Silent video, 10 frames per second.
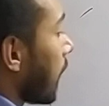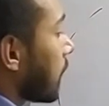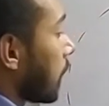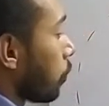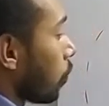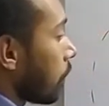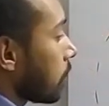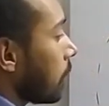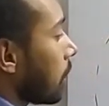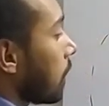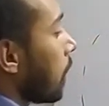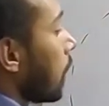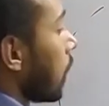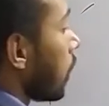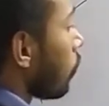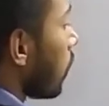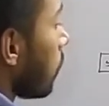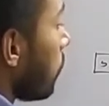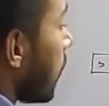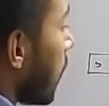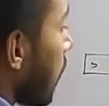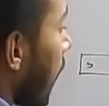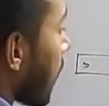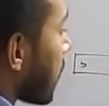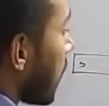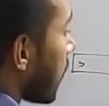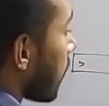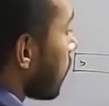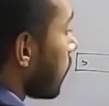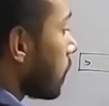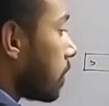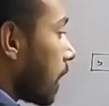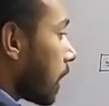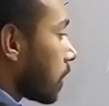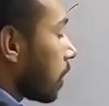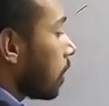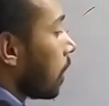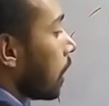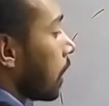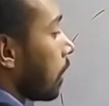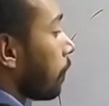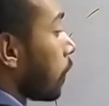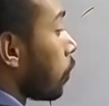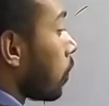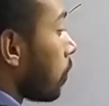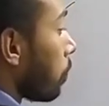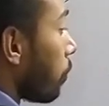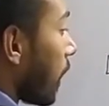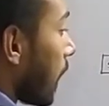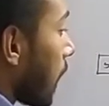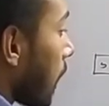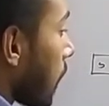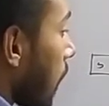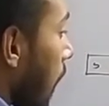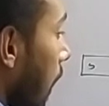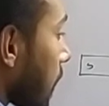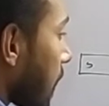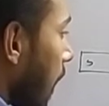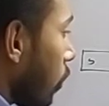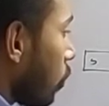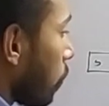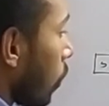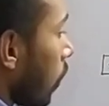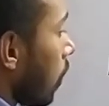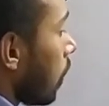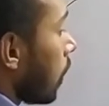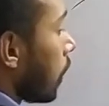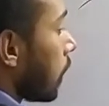directing towards it, then it will be accelerated in this direction. If you bring a south pole